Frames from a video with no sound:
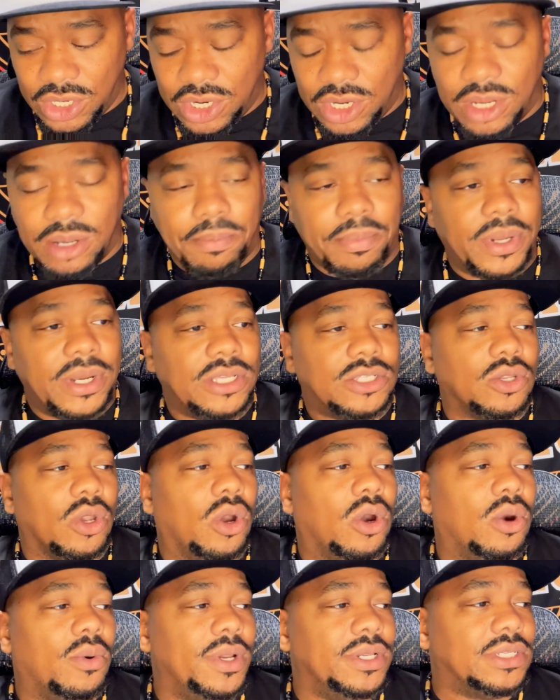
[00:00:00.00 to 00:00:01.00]
but it's
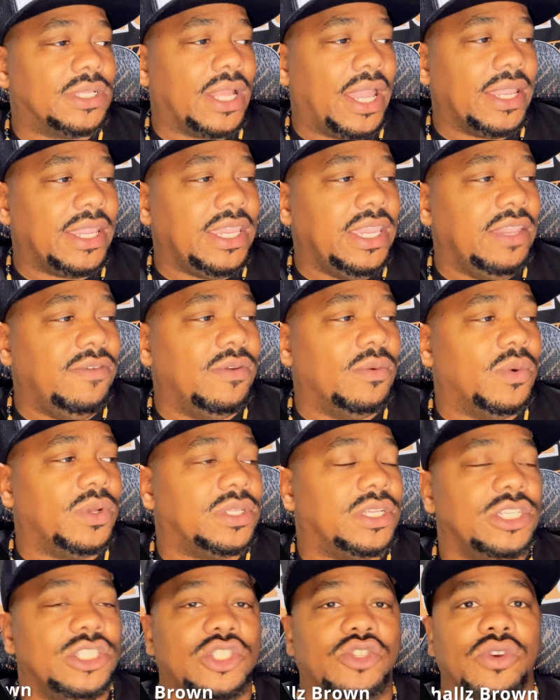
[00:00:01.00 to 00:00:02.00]
always like, even with
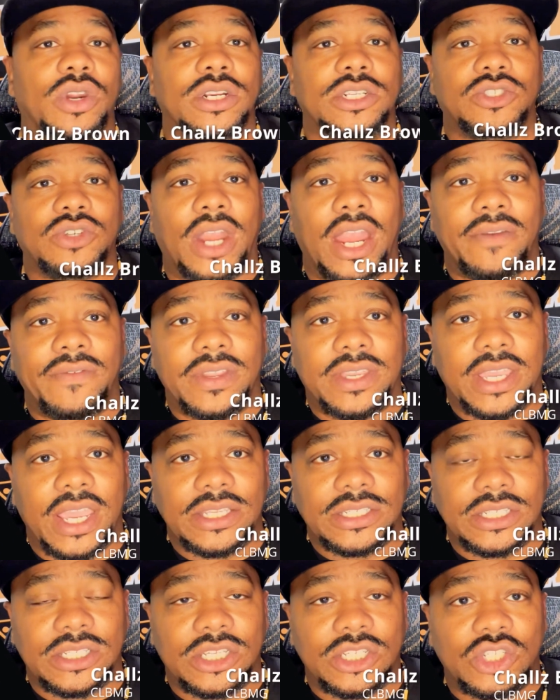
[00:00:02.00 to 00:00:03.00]
these drunk driving
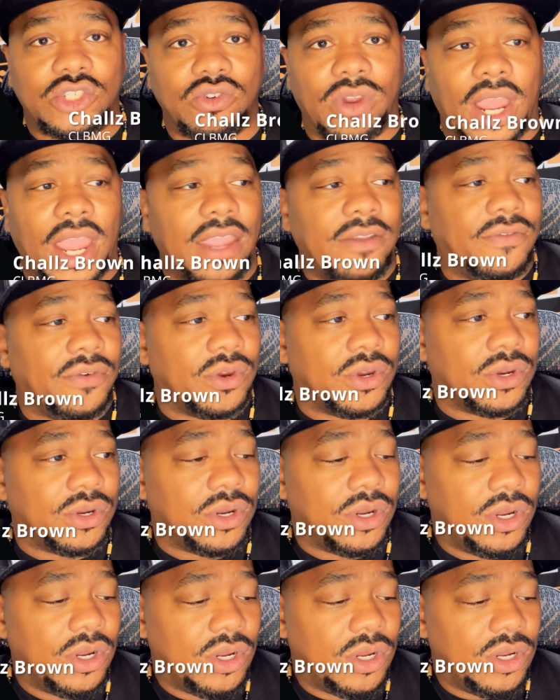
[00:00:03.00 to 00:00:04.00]
cases, the driver
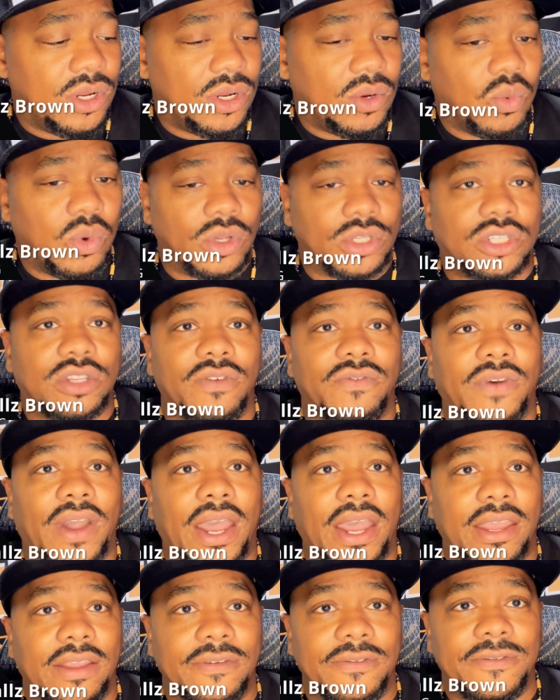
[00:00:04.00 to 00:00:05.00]
will
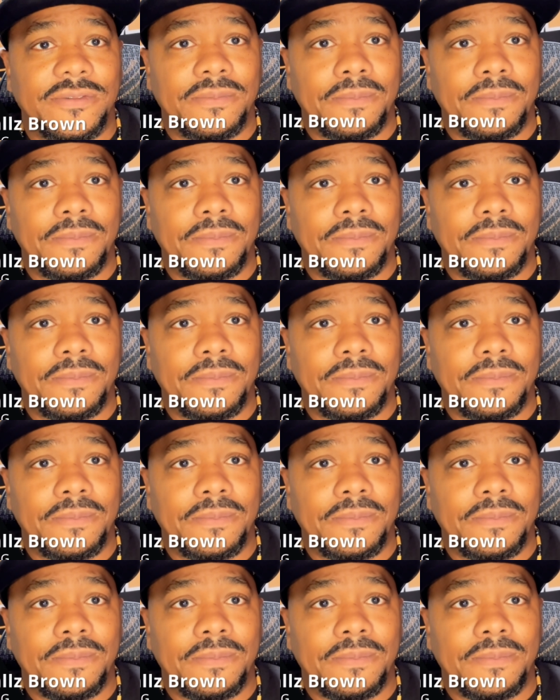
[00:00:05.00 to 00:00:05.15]
survive.